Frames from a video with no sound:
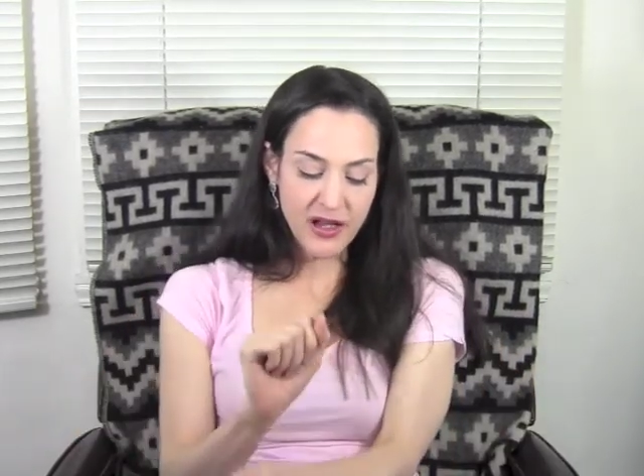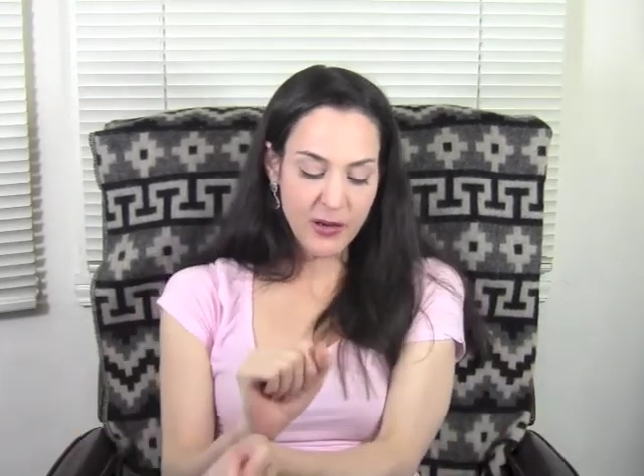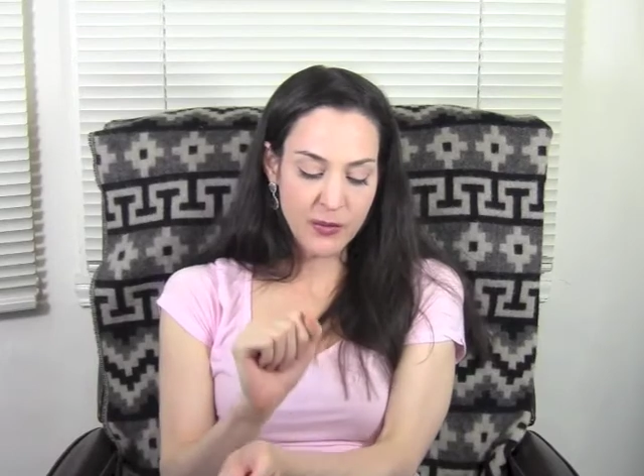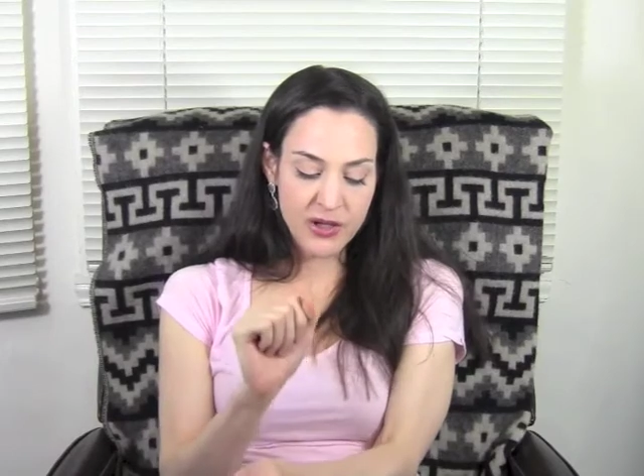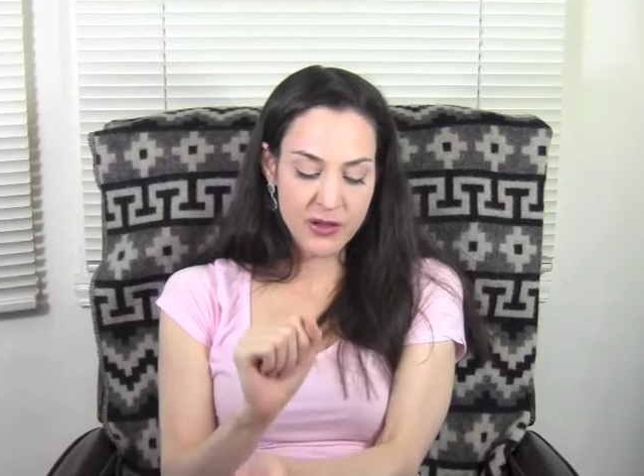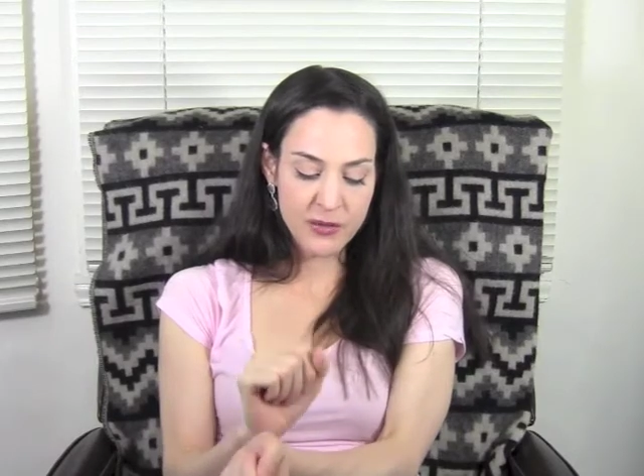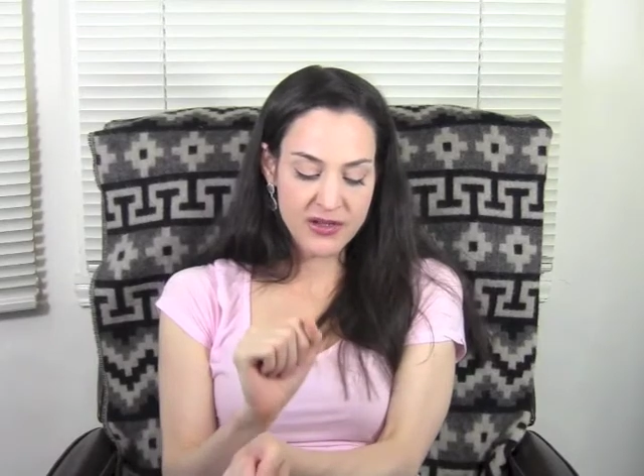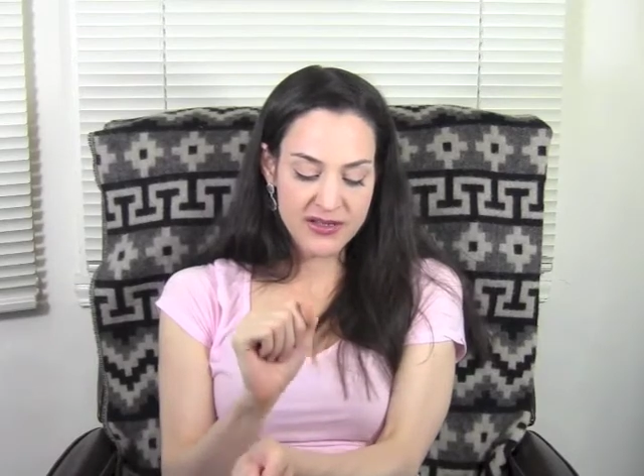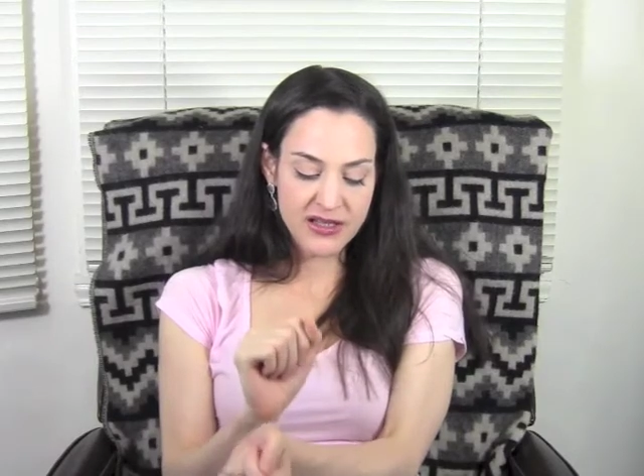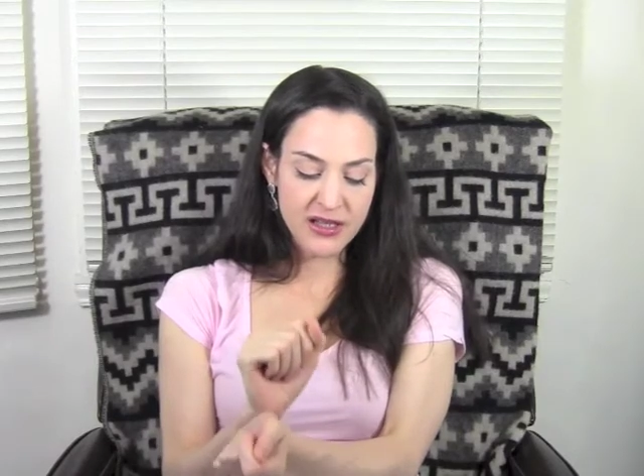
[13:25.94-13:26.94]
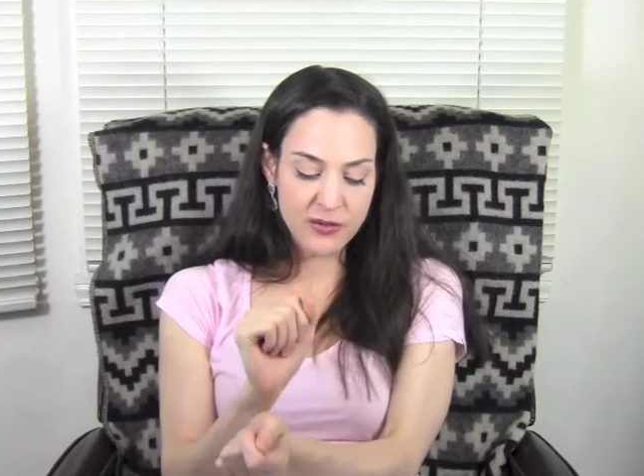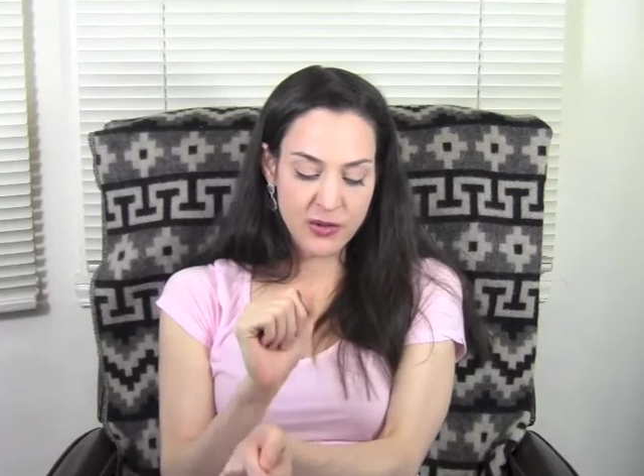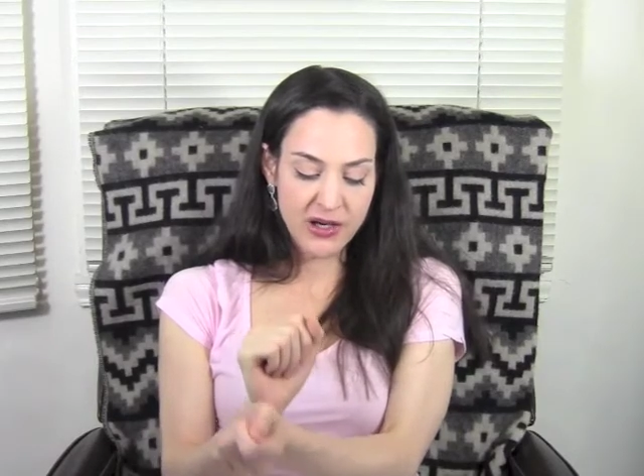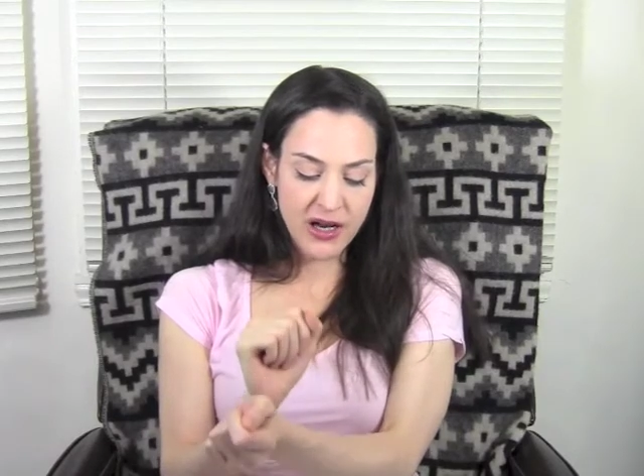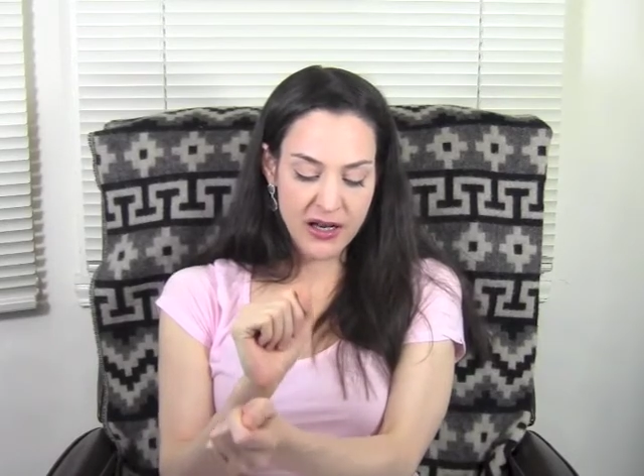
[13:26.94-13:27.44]
I will receive
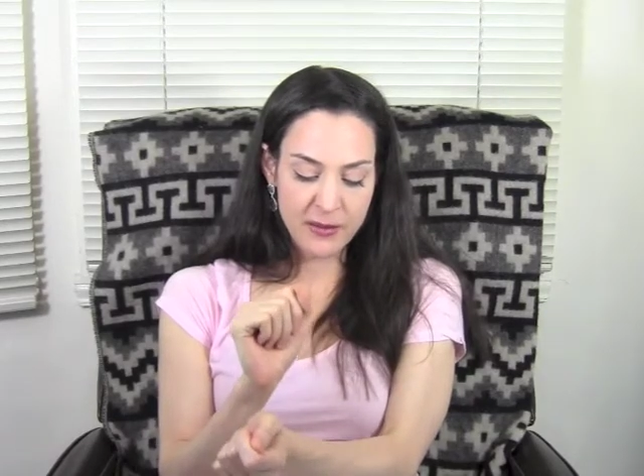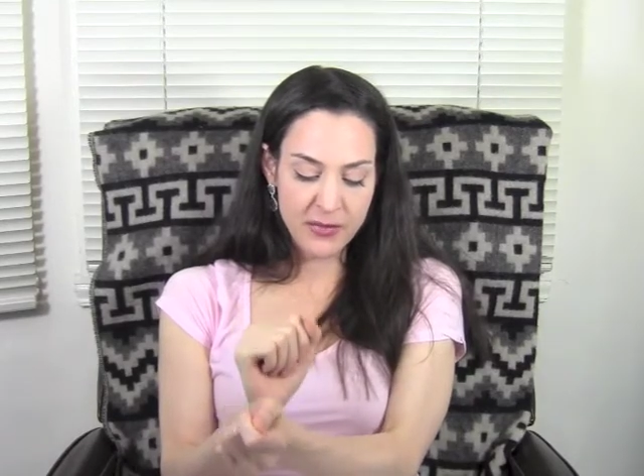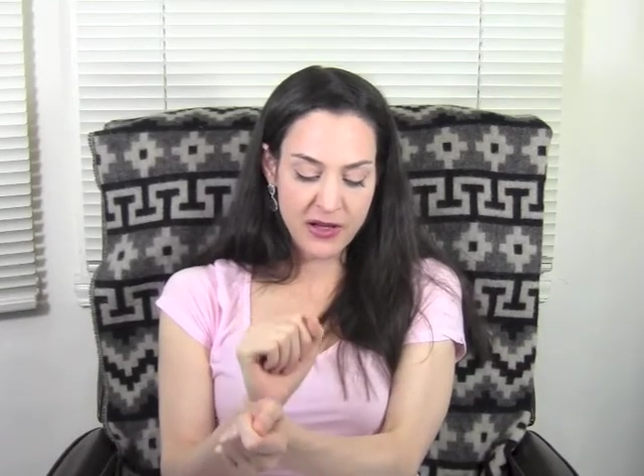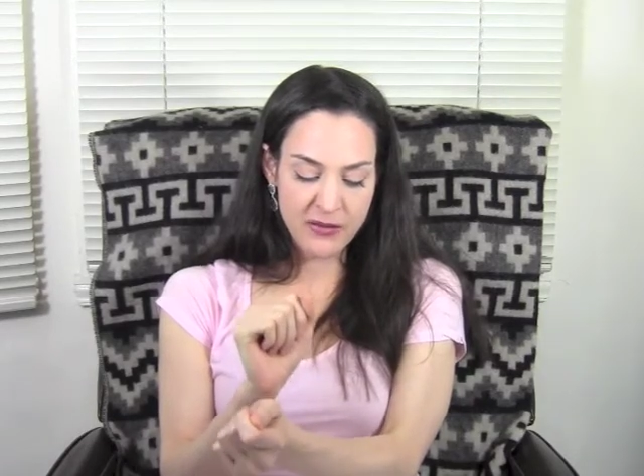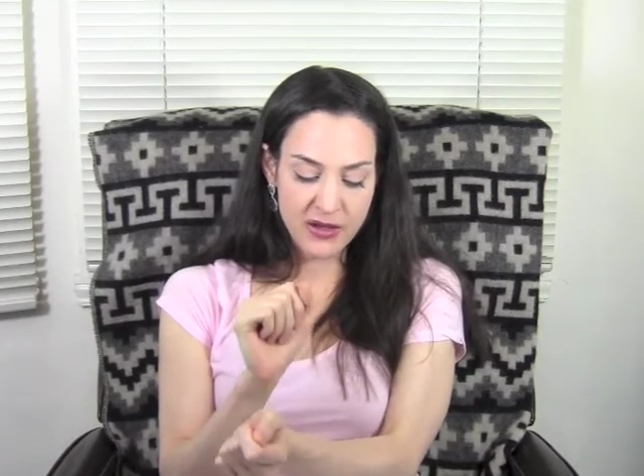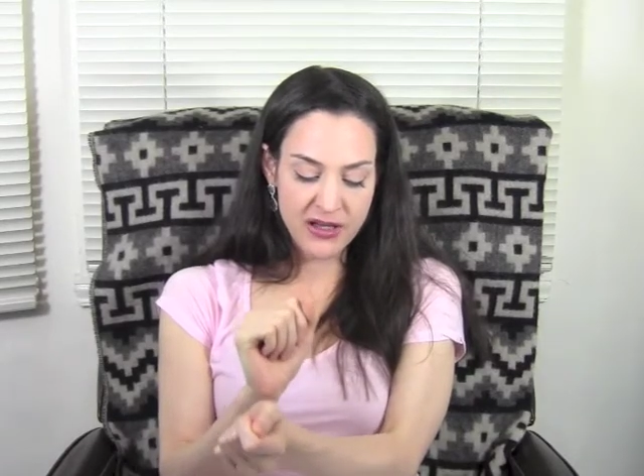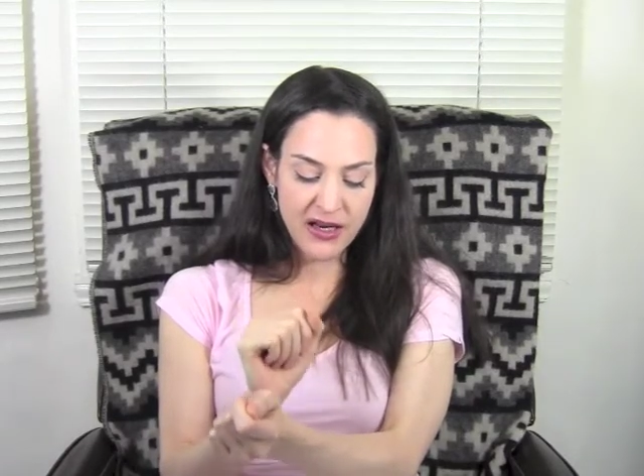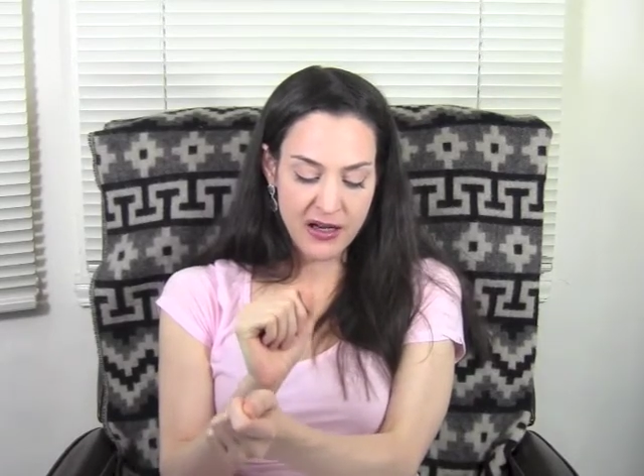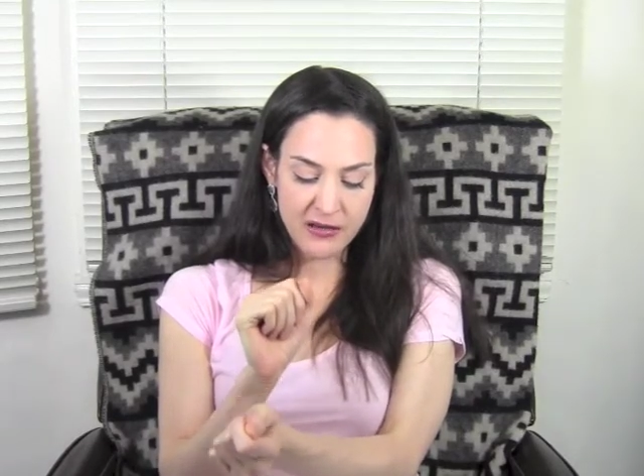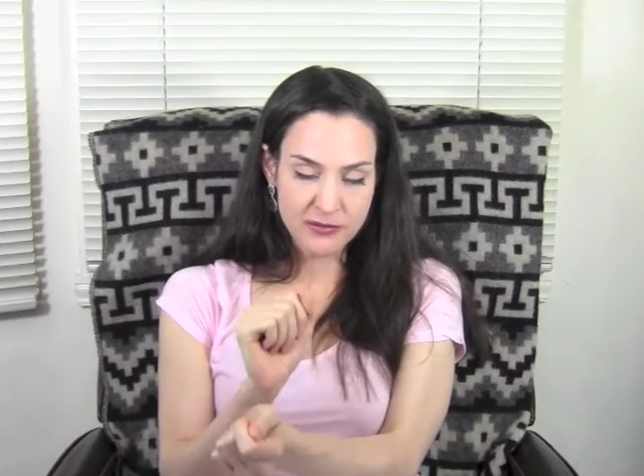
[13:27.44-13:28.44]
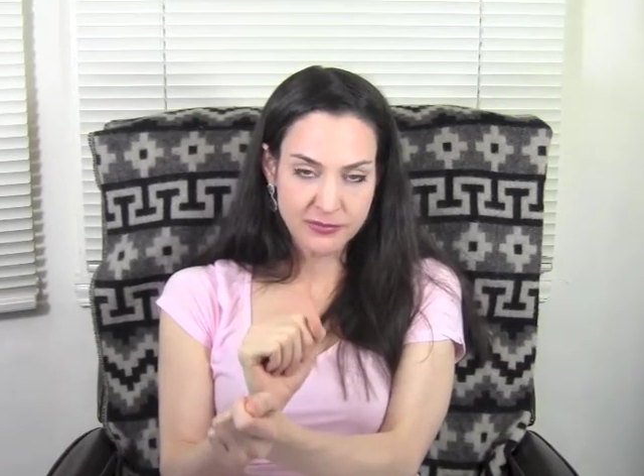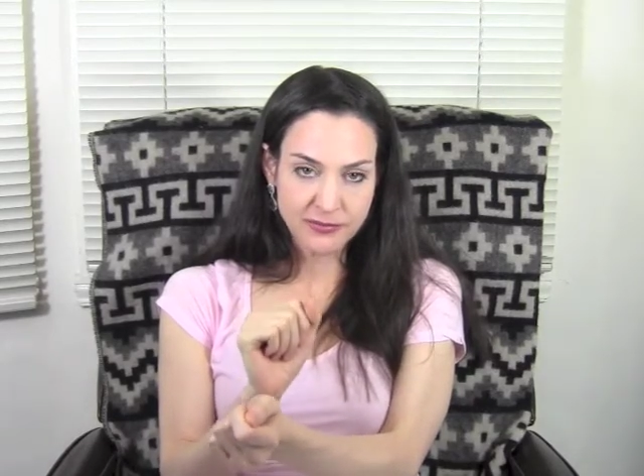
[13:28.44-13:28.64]
what I am giving now.